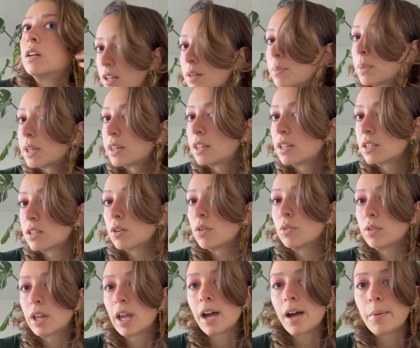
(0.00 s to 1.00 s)
But this
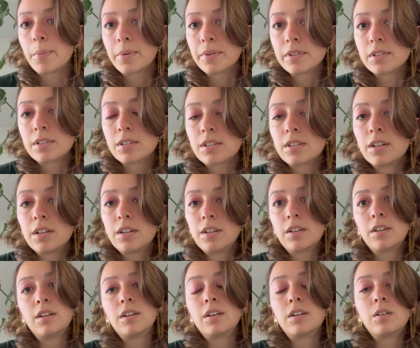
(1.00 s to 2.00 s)
only happens
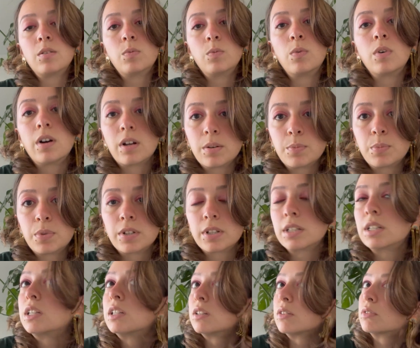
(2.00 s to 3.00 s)

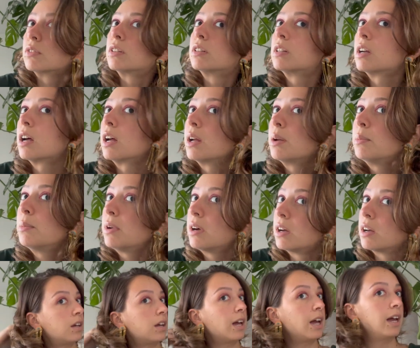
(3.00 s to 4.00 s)
1% of the time
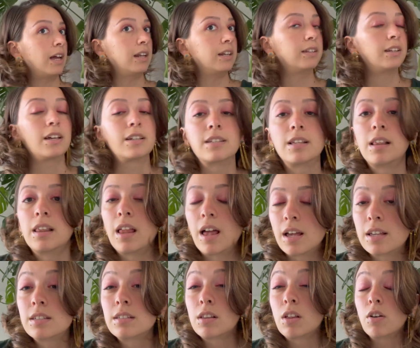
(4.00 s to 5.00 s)
and doesn't
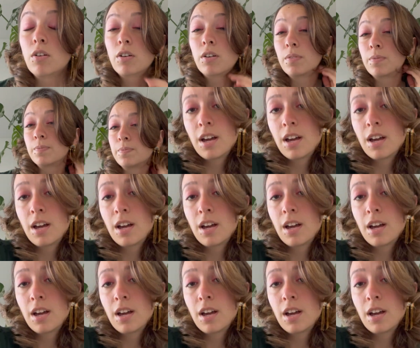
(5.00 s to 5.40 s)
last long.